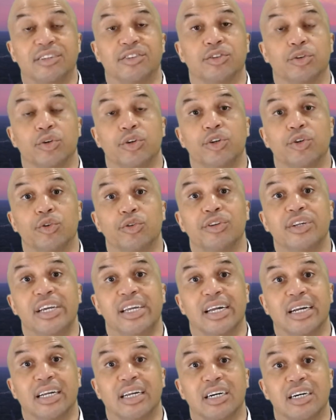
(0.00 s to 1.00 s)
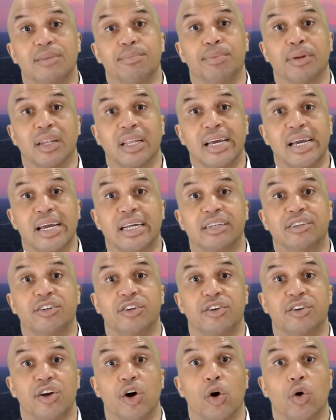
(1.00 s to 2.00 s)
so you'll need a good plan to
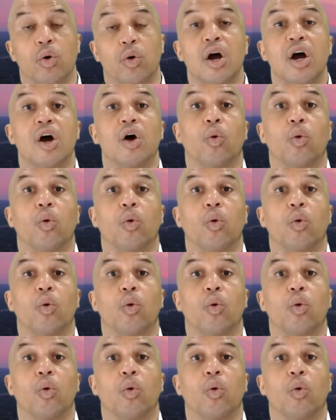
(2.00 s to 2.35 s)
know